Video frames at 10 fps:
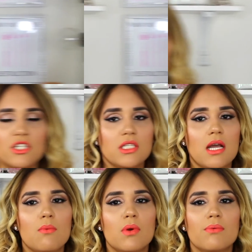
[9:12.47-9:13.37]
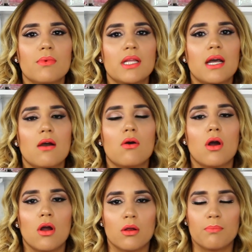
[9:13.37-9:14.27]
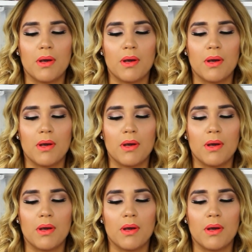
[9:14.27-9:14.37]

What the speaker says: The lashes that I'm wearing right now are